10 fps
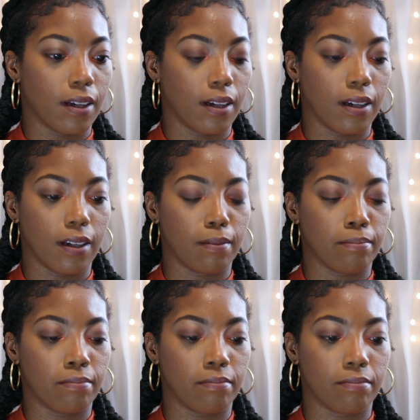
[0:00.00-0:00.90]

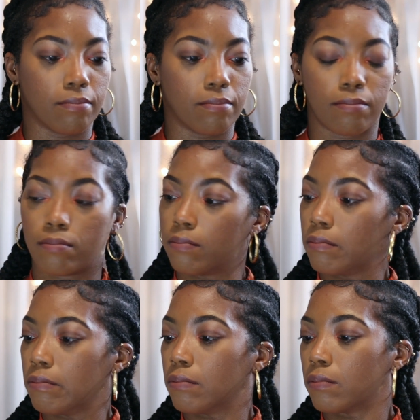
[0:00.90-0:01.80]
Um,
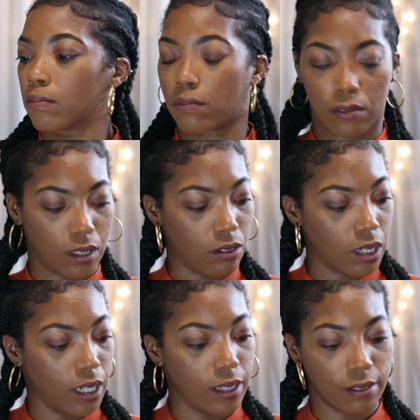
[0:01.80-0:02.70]

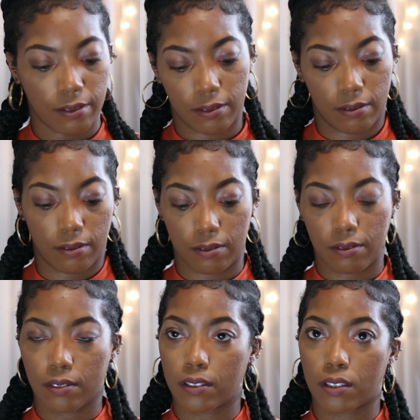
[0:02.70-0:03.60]
okay.
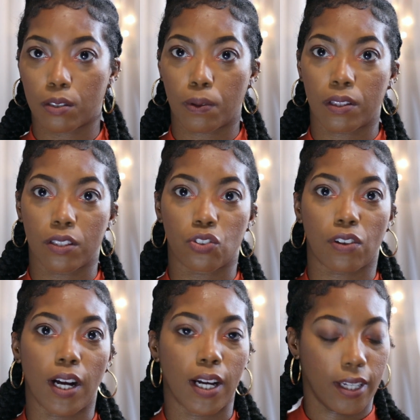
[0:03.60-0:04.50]
It's worth a
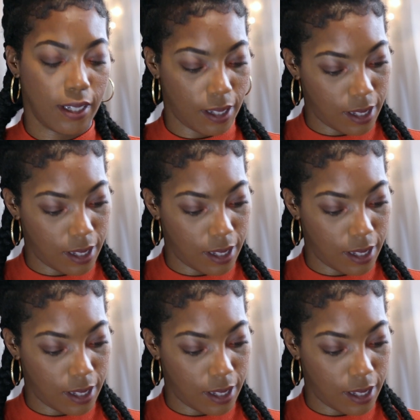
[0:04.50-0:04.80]
try.